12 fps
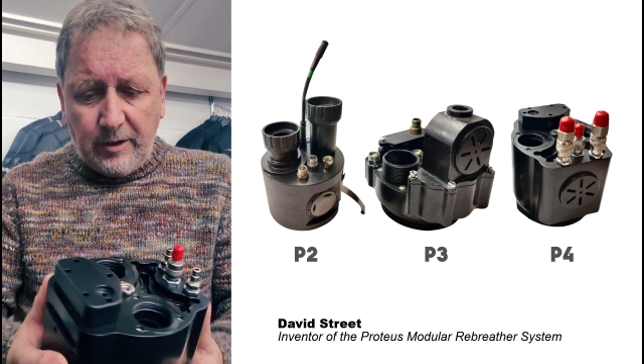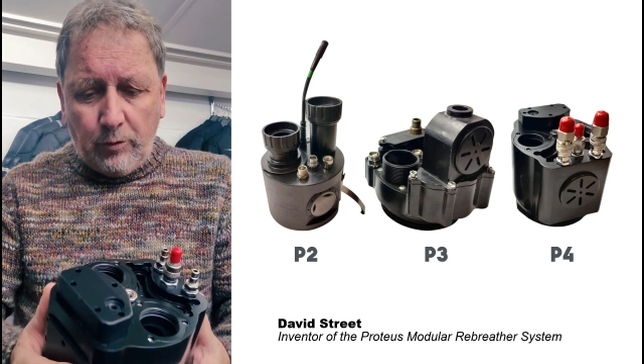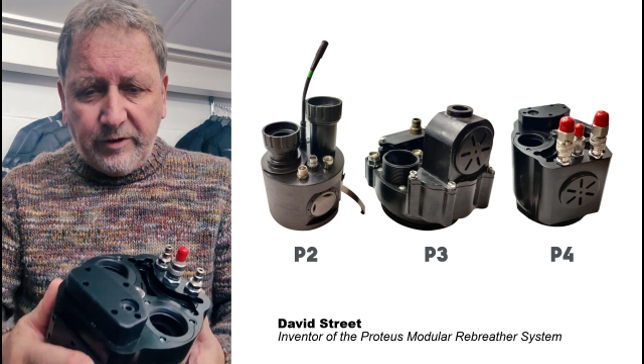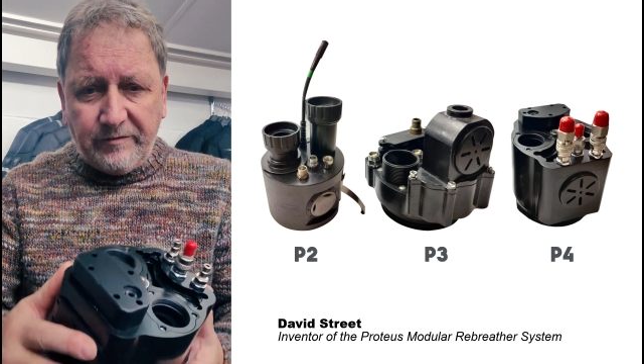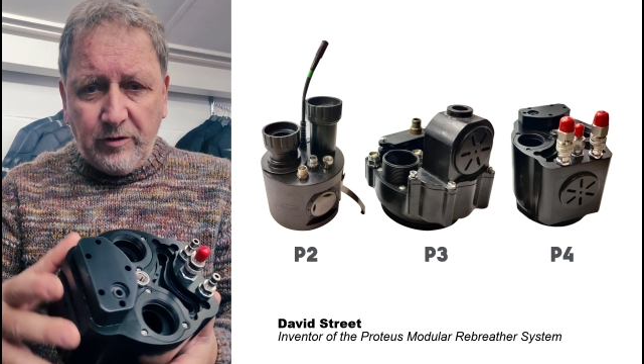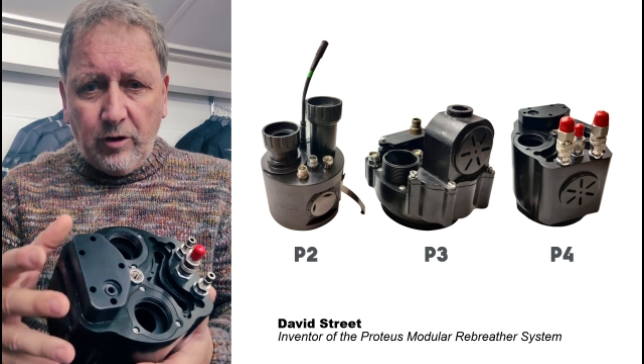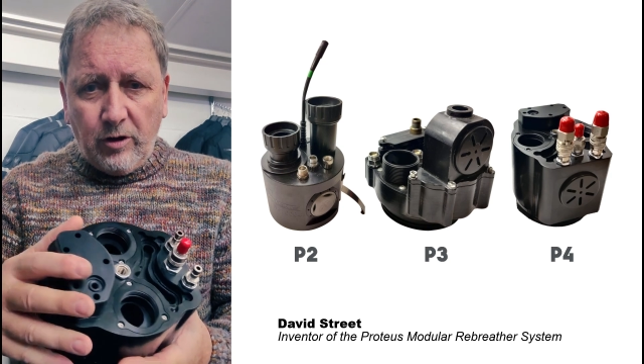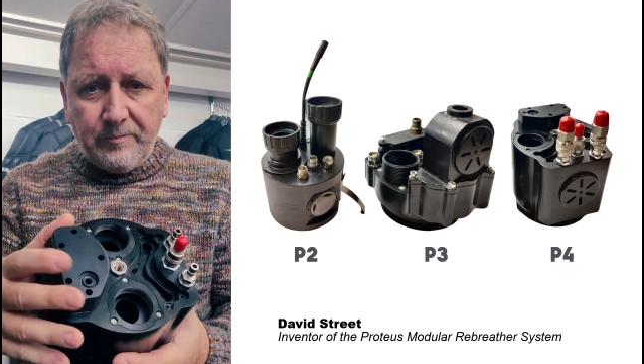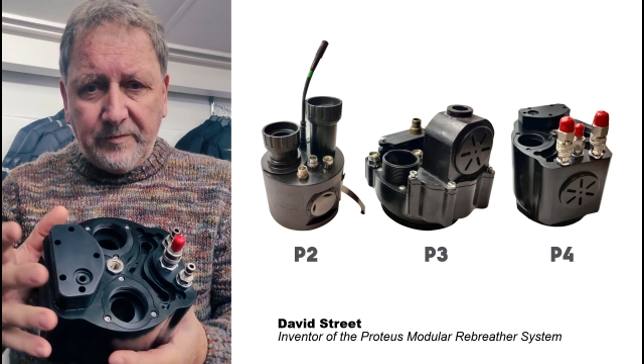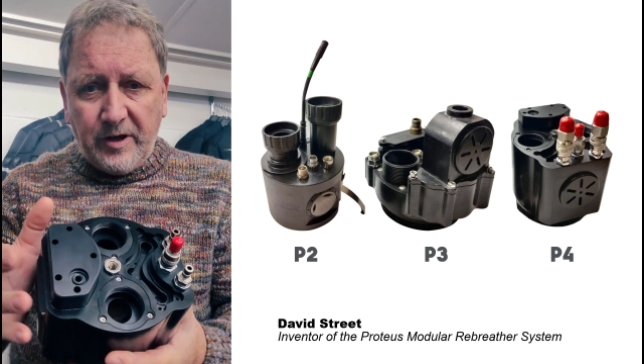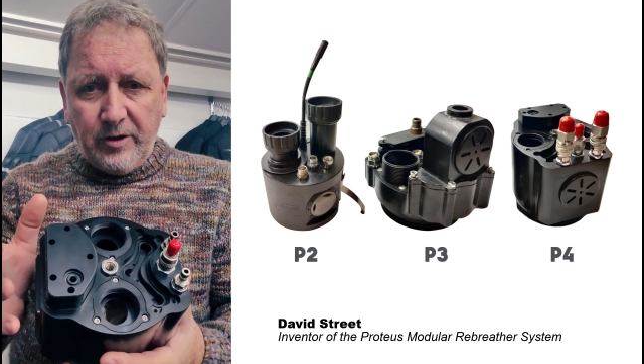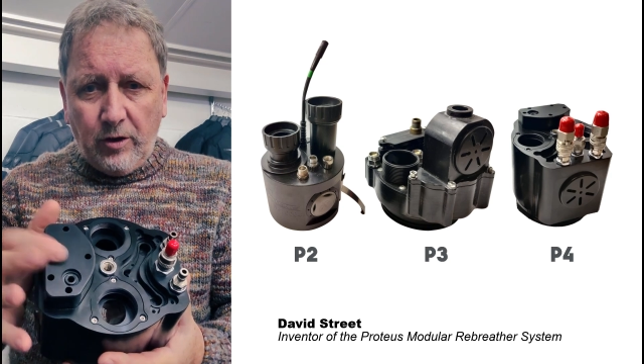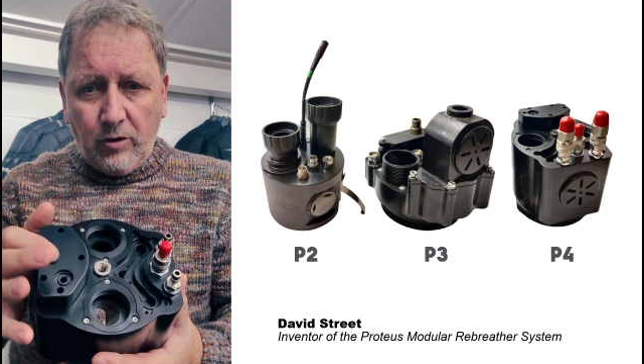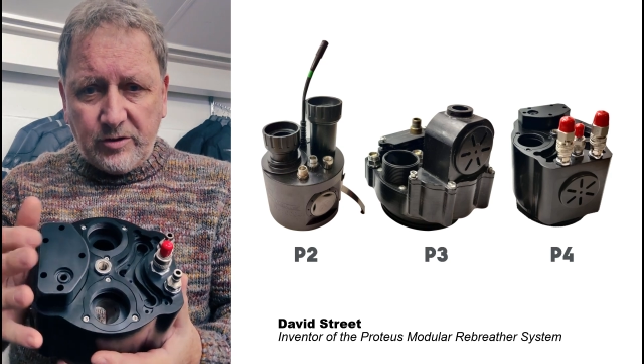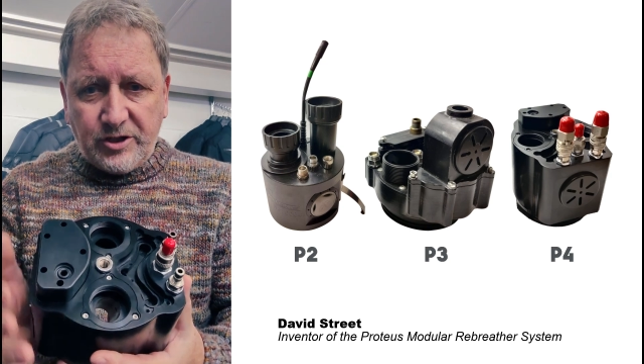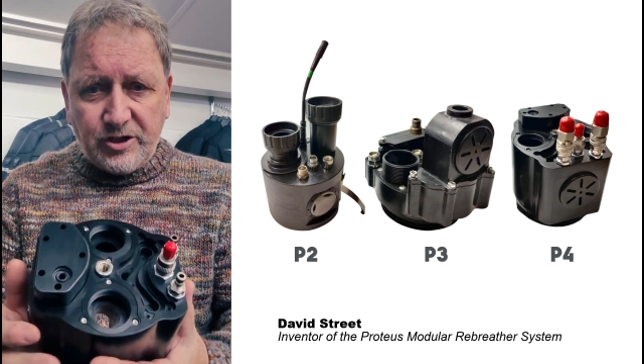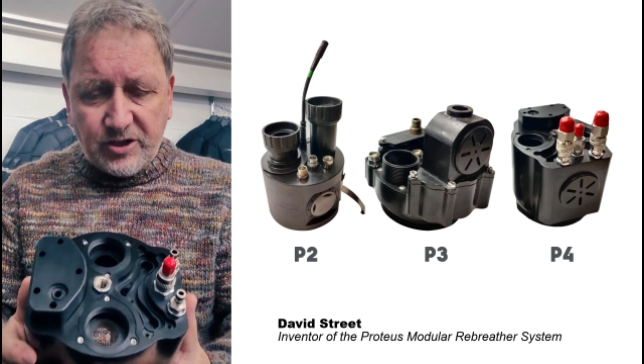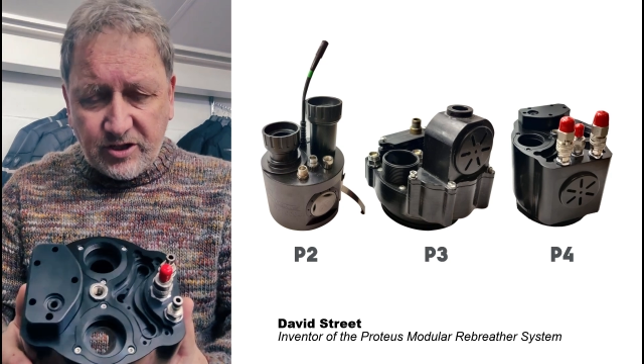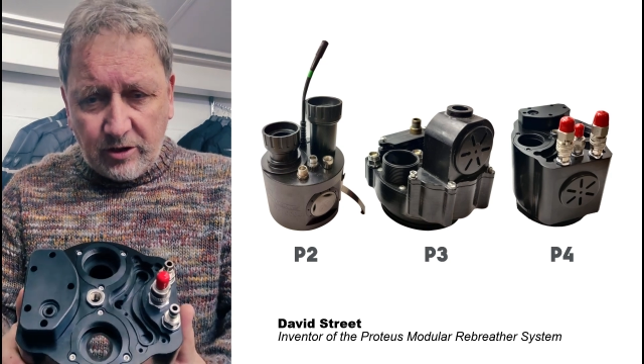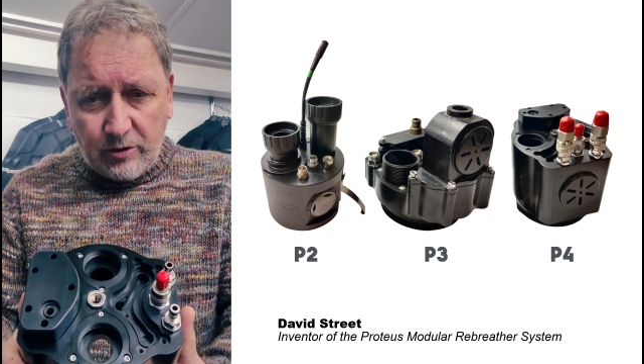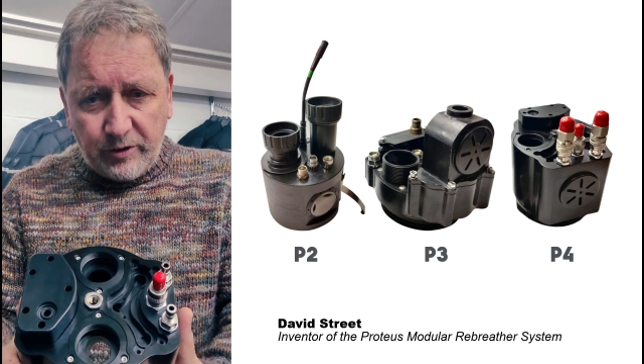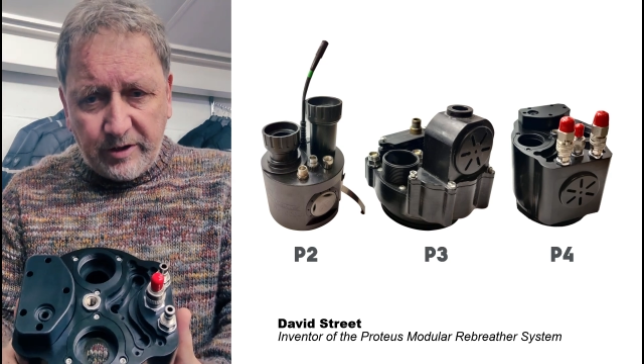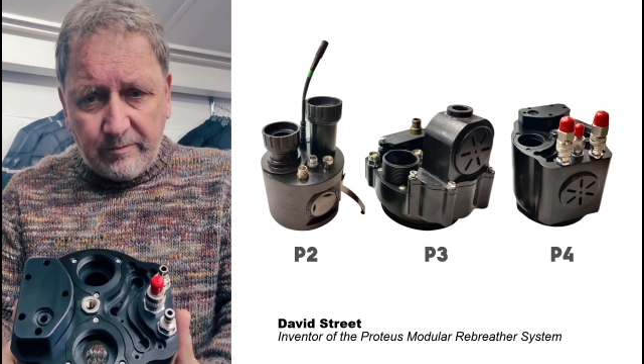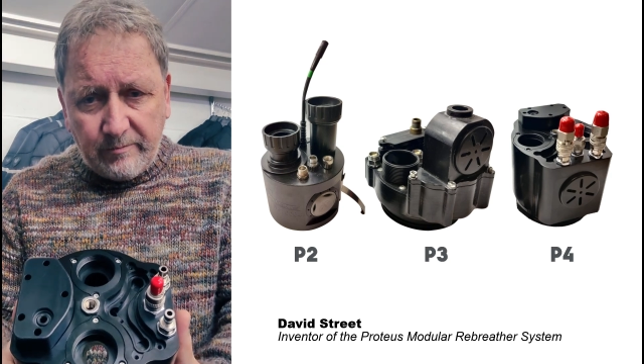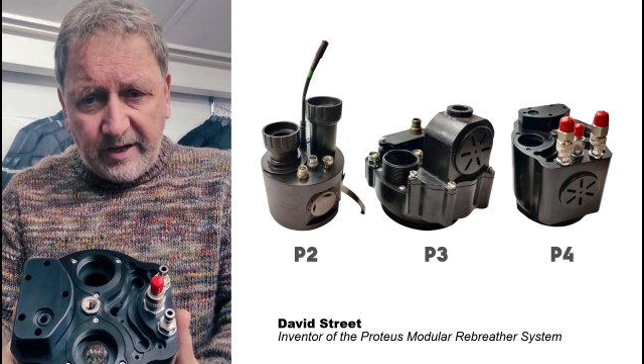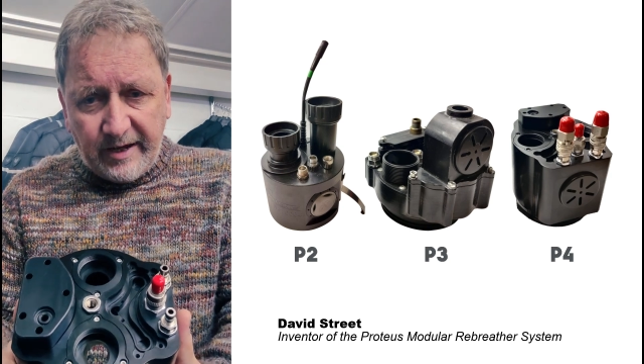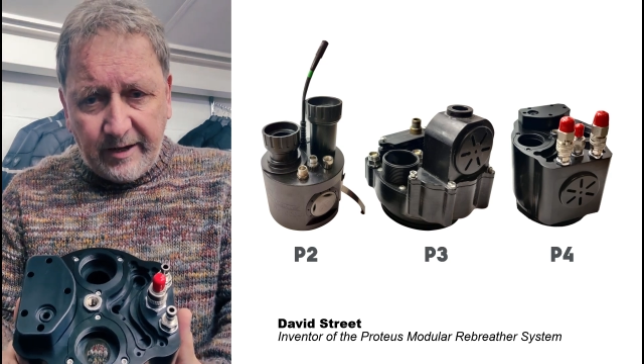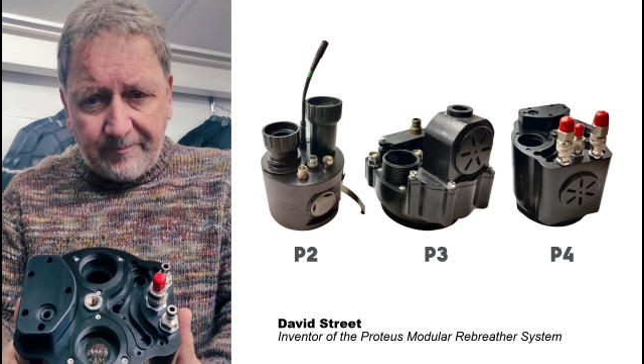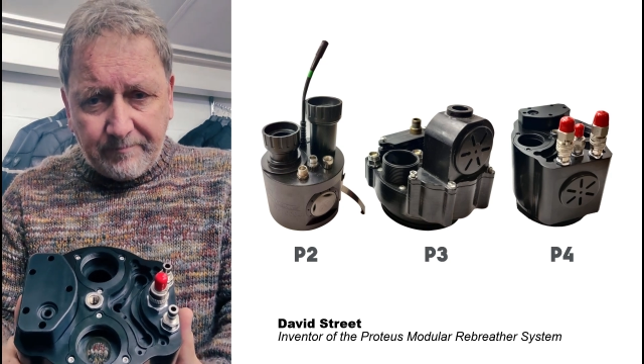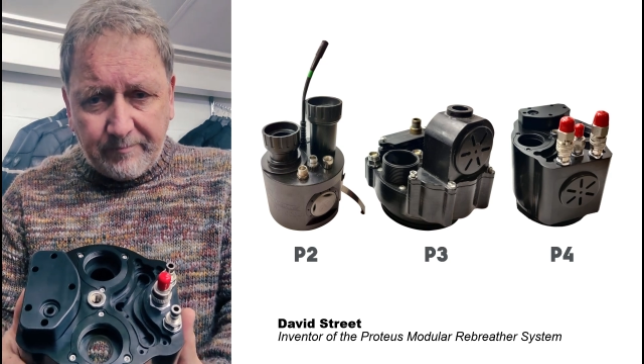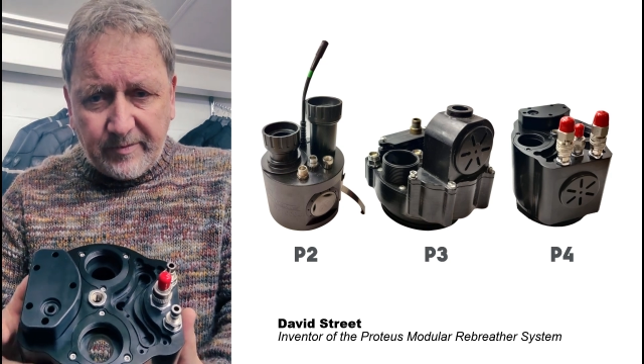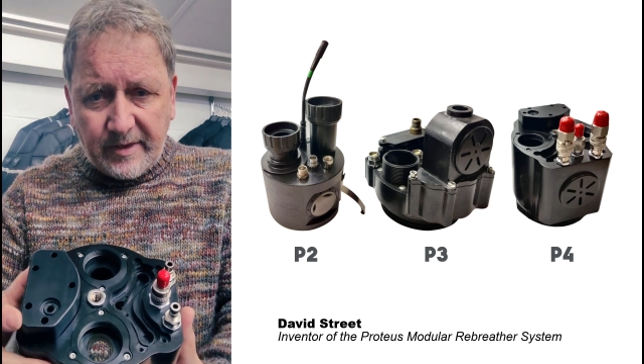We've got an oxygen solenoid here,